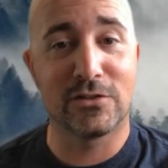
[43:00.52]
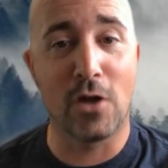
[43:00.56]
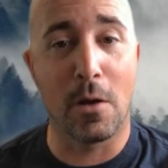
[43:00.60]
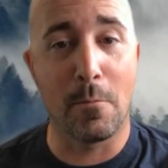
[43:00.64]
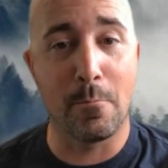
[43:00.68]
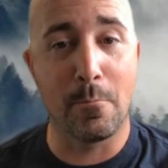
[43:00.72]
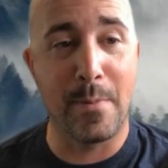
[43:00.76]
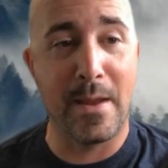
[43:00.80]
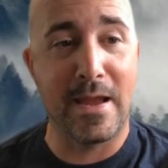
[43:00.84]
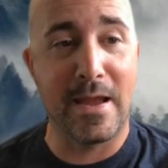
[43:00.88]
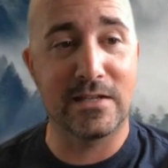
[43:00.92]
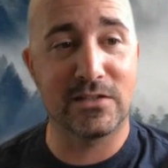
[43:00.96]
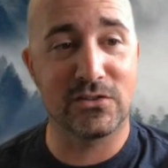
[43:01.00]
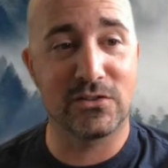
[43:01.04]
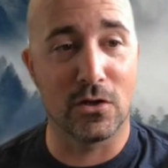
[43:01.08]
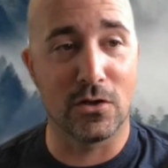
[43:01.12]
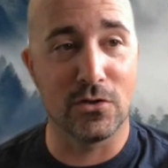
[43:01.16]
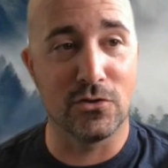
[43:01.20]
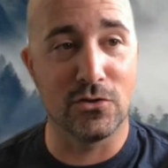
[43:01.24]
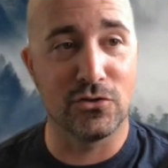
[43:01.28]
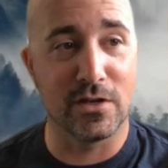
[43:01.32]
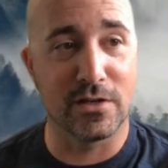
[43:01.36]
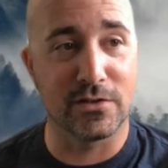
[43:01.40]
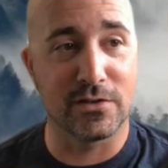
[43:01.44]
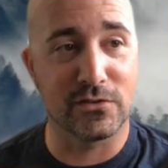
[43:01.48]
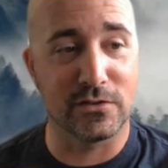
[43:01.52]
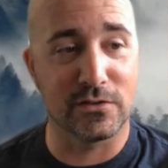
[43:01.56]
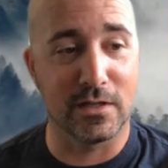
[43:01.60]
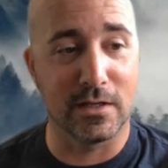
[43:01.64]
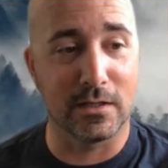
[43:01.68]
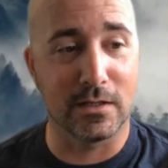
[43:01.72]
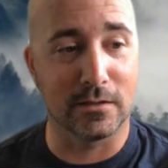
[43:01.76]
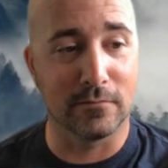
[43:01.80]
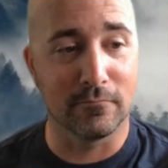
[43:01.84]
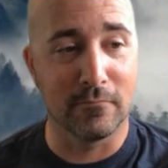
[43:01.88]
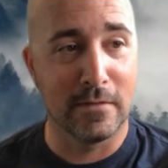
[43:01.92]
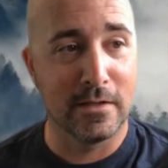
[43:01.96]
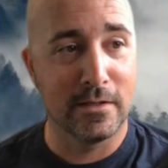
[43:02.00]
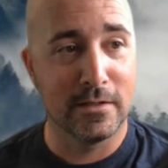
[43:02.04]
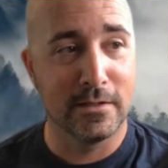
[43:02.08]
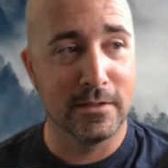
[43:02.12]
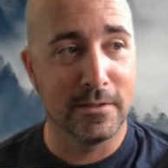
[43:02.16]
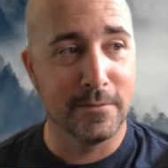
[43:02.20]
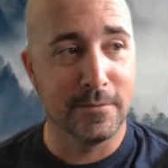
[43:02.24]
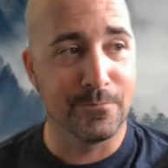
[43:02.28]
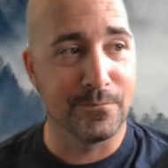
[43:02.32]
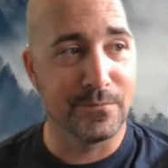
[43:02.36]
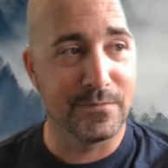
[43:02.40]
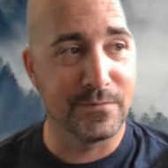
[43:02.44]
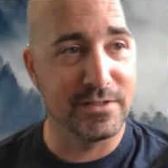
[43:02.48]
not based on just like
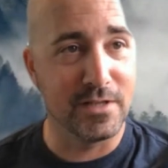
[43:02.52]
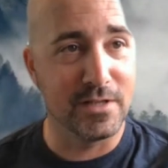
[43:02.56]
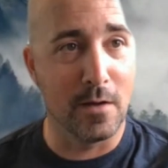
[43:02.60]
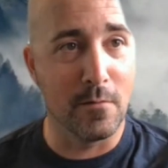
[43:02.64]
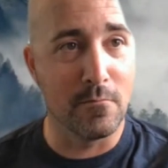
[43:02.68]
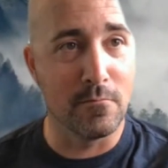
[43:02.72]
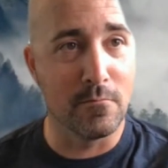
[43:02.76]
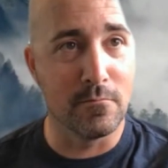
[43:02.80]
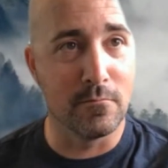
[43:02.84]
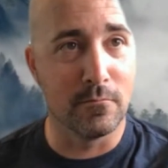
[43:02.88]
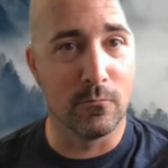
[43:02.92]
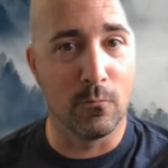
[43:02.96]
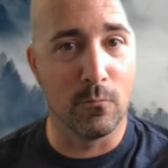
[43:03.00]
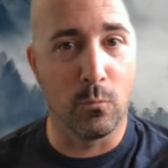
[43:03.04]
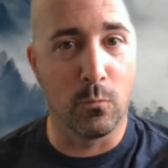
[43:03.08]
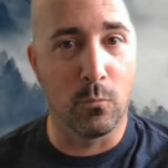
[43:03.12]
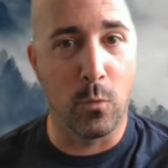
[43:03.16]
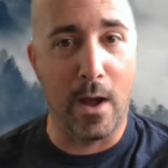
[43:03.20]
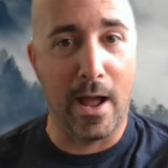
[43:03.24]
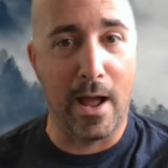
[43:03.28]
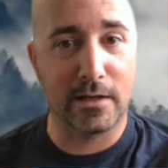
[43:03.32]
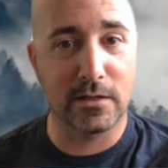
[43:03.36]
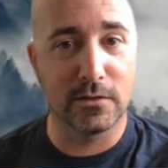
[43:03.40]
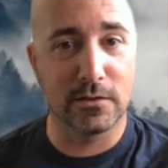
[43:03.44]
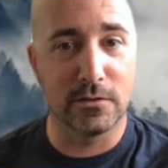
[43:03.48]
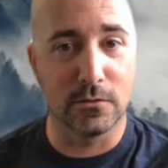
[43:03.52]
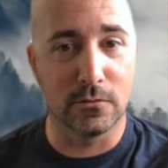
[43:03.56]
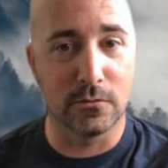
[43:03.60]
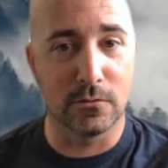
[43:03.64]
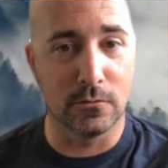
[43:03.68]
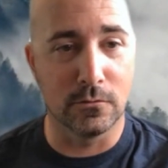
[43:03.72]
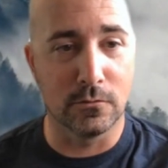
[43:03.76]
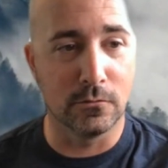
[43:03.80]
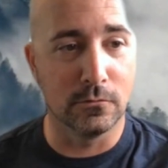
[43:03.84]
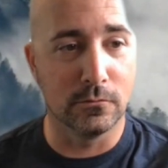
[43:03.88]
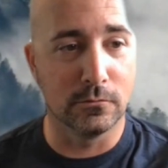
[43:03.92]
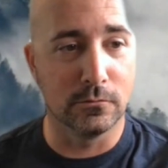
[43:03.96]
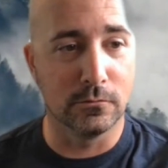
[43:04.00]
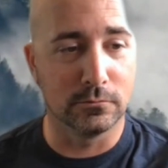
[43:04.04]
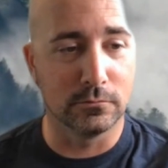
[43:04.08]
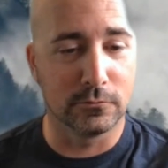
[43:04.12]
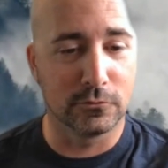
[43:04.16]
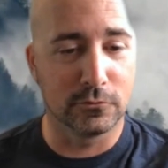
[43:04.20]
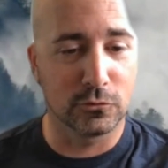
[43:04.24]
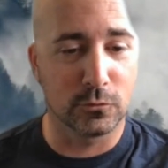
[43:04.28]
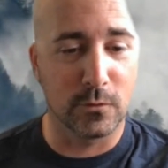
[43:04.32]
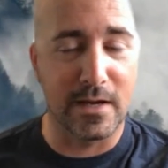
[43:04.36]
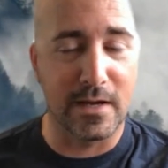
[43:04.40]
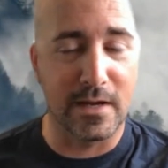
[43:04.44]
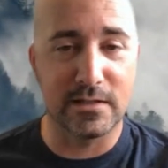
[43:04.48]
some wackadoo
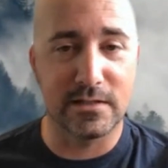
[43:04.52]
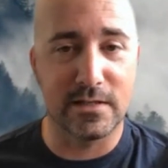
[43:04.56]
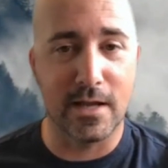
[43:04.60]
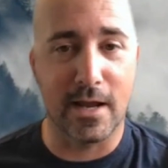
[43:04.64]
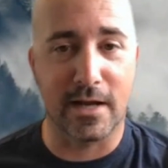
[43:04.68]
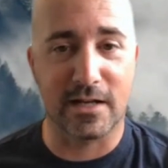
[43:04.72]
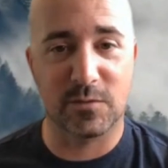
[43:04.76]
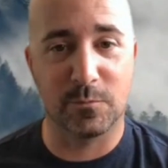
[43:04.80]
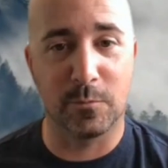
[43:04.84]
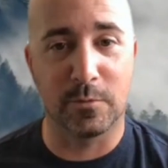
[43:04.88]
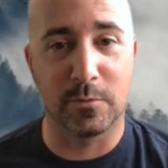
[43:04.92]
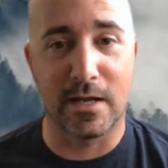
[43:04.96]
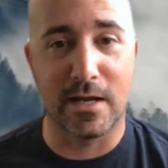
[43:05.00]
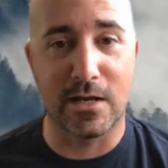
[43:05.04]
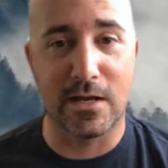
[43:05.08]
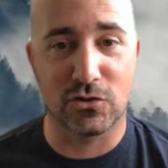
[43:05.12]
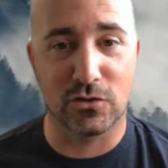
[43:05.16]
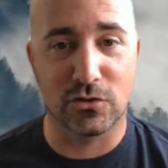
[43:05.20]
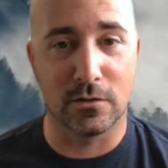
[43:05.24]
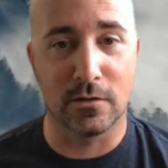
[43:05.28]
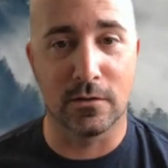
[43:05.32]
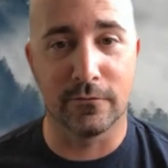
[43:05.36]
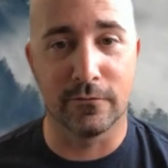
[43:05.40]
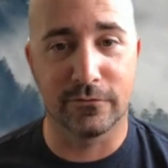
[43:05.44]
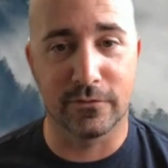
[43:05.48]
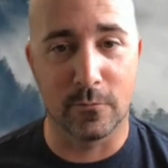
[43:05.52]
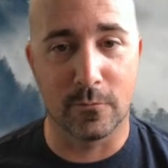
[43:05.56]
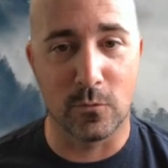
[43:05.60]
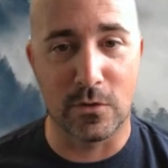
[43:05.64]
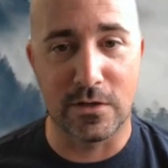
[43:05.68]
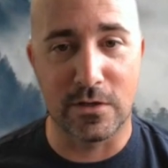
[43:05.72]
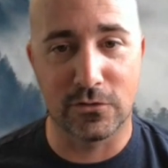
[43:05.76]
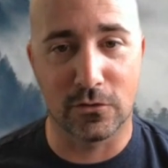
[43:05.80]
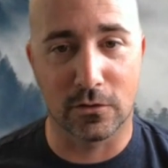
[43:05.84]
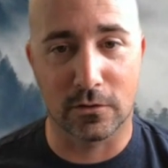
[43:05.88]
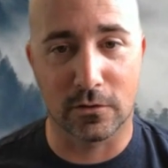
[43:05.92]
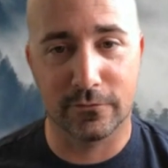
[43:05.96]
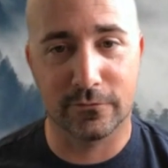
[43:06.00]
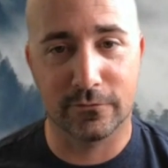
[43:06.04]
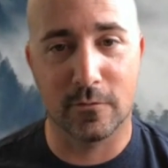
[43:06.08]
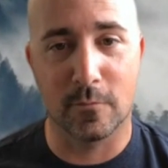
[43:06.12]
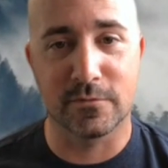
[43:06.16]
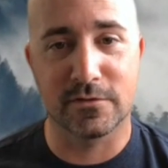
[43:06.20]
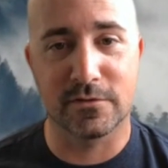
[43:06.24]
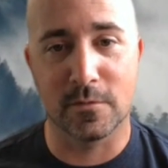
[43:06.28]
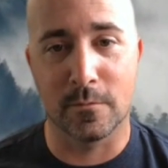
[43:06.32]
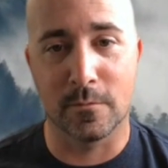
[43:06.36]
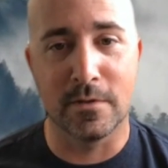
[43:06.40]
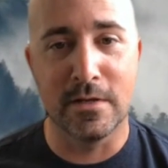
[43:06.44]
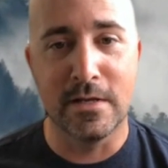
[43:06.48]
crazy explanation we took from
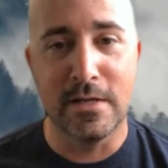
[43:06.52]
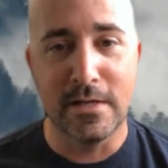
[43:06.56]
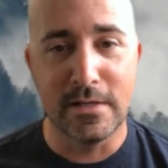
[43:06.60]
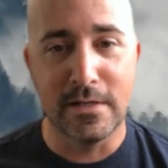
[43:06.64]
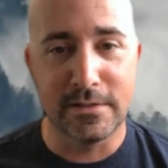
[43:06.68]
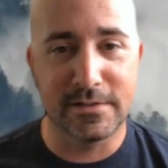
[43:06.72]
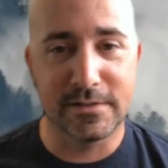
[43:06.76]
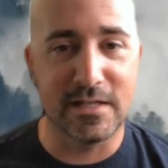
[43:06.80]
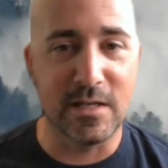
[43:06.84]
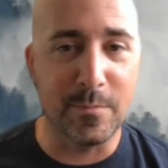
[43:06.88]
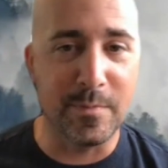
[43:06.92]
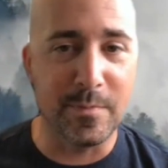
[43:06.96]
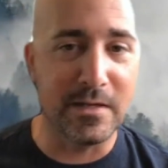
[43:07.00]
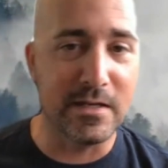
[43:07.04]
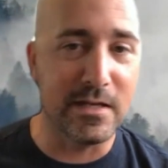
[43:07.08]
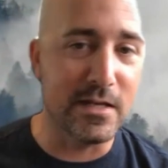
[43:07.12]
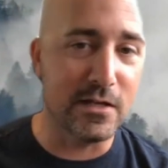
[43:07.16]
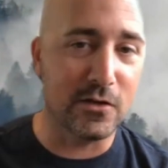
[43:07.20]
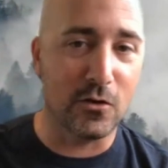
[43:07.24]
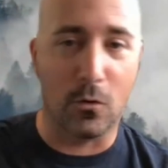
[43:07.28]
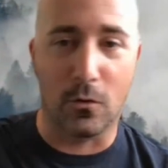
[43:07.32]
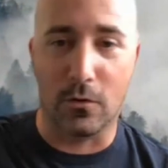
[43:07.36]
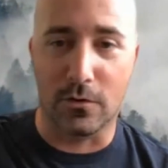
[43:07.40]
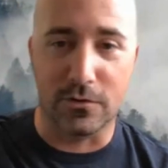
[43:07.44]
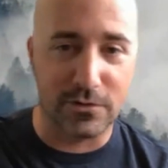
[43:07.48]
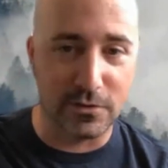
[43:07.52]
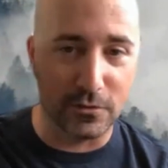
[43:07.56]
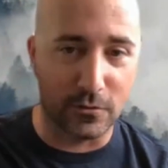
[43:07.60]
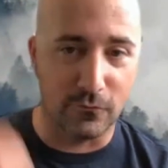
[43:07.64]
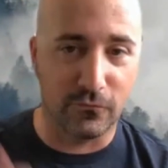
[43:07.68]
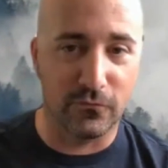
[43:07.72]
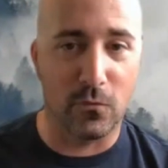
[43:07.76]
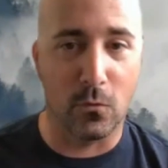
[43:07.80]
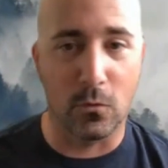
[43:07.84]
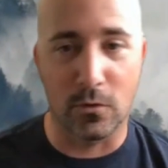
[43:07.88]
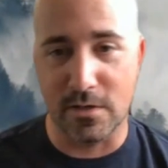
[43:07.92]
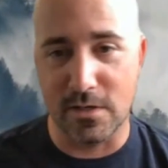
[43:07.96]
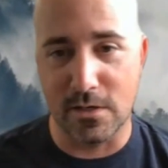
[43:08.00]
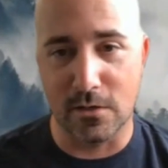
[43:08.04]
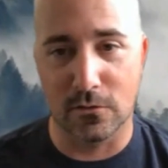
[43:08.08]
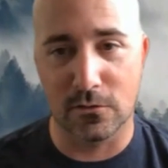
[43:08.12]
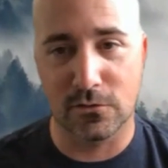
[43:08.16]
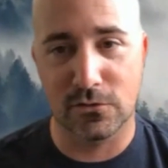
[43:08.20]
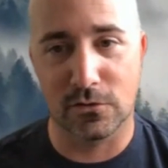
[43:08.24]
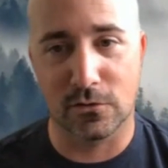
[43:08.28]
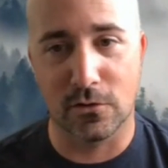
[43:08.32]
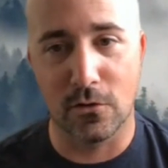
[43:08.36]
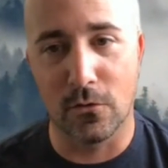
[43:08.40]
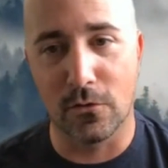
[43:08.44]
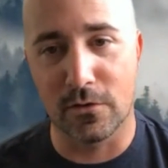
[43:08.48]
some CPD course, 4
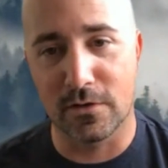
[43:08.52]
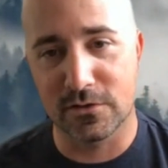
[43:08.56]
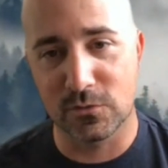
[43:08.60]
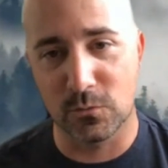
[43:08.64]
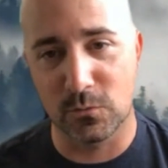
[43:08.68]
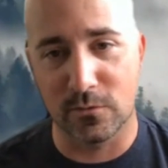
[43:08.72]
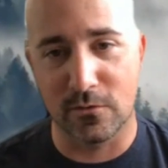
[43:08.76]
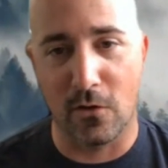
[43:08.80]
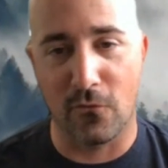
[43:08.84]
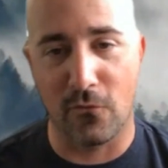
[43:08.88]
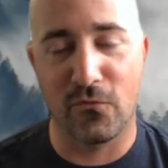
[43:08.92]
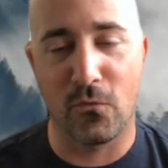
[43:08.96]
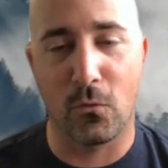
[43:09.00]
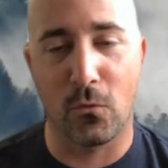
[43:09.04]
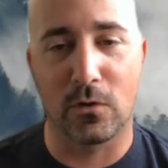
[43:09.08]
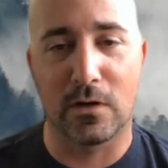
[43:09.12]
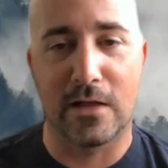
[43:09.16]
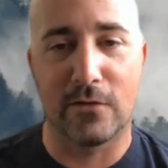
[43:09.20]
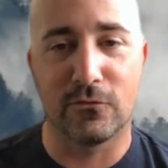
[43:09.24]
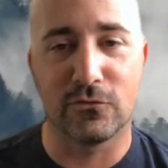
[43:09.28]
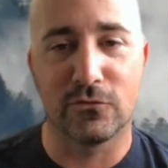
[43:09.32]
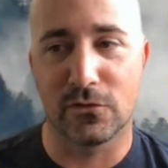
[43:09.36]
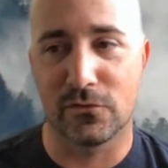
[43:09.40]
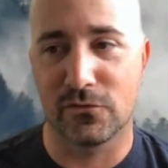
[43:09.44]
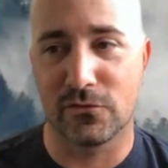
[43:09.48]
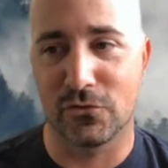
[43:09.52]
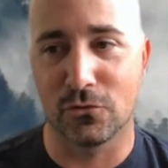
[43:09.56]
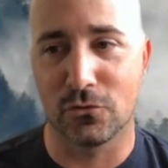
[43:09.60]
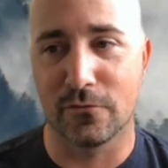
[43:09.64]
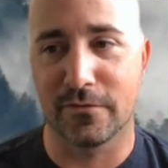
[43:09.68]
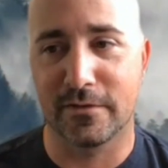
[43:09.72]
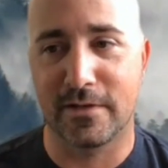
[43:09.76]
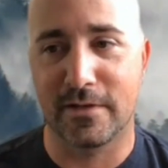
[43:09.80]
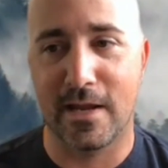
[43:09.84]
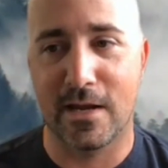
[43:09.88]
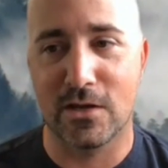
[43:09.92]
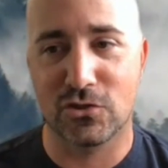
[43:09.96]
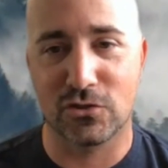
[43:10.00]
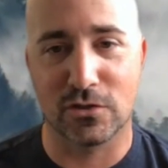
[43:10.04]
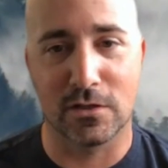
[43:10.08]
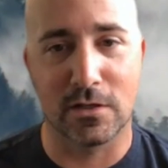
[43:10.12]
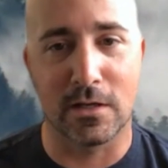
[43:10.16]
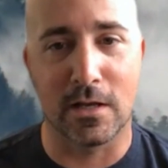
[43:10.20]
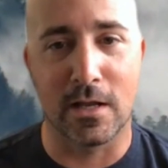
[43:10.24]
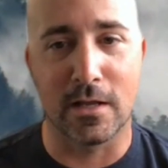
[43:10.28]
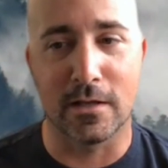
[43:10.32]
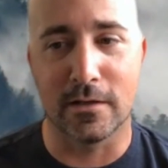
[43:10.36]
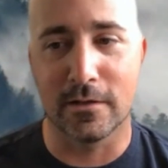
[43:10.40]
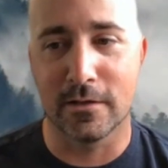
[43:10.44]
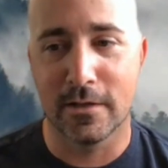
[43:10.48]
years ago, because we got 4 levels of certification in
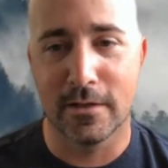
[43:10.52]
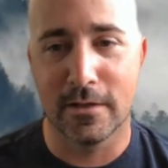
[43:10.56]
it.